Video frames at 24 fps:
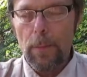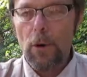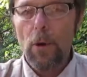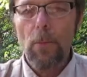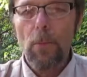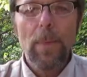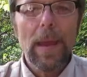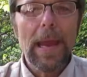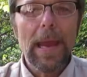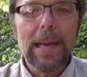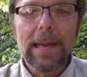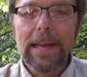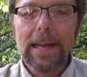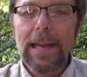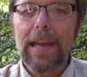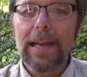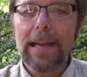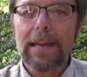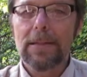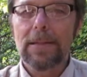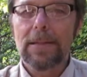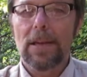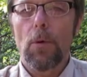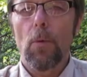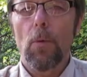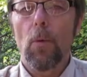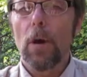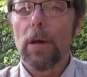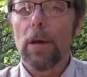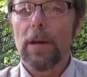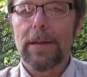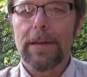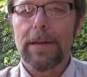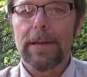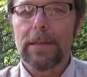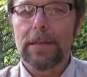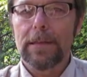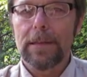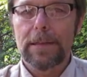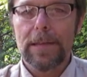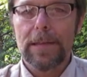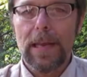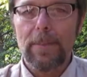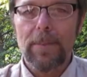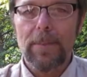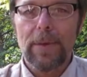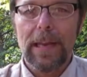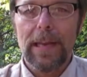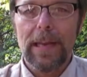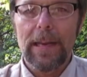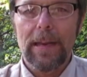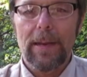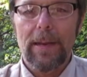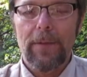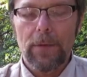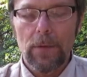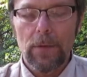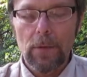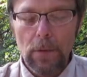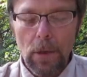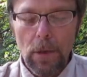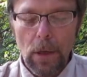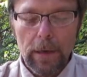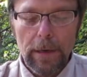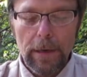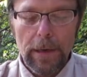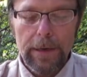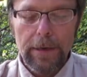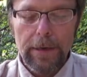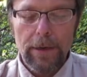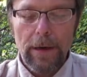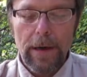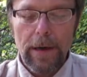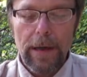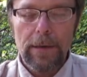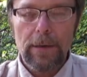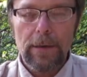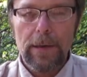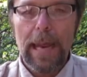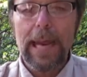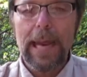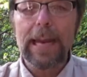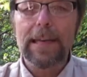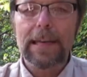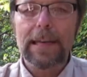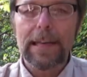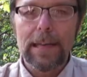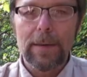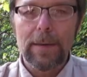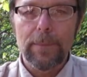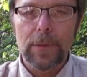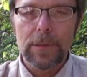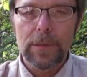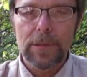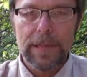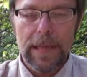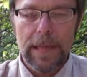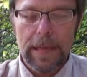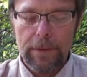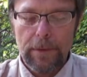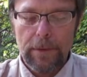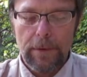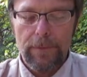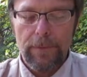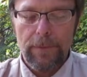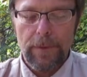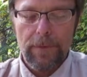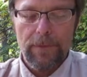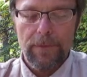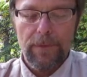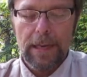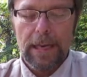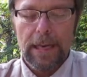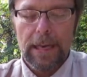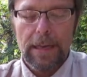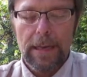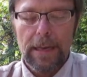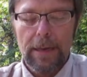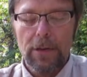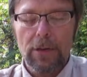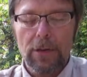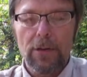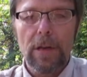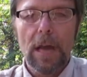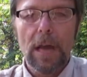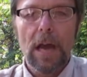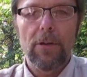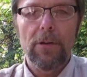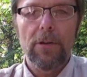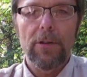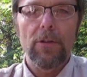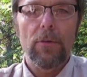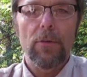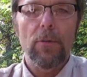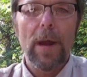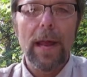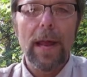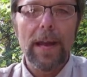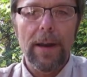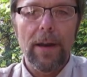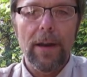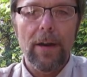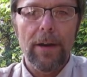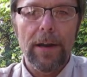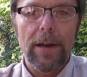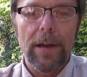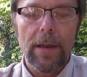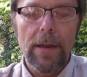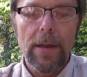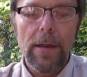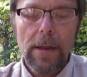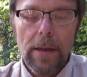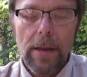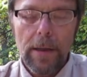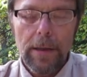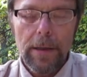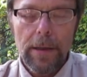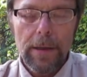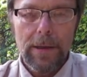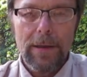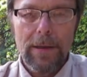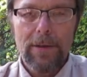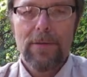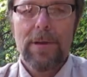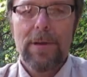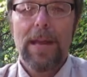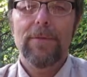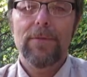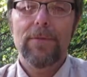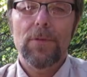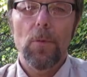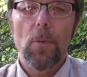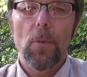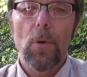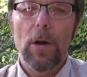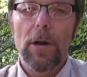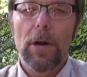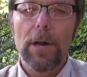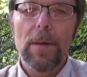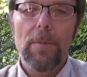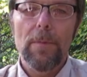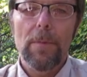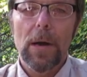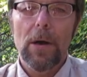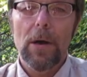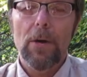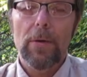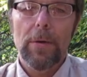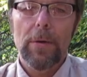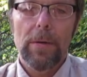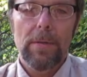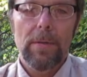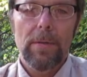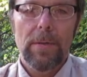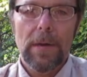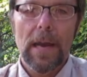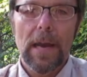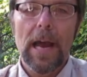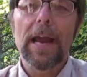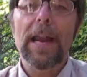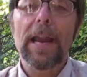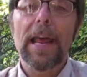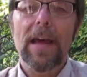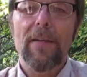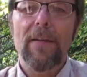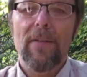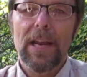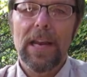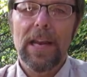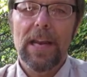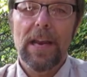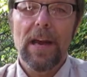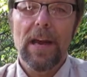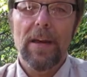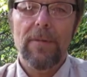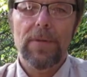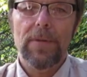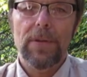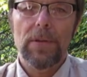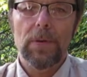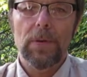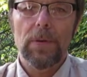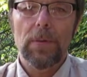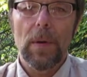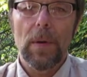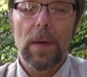propane tank is going to work until it's empty. If you look and you're at 18% or 15% and you're down in the red area, you don't have to worry about not having enough to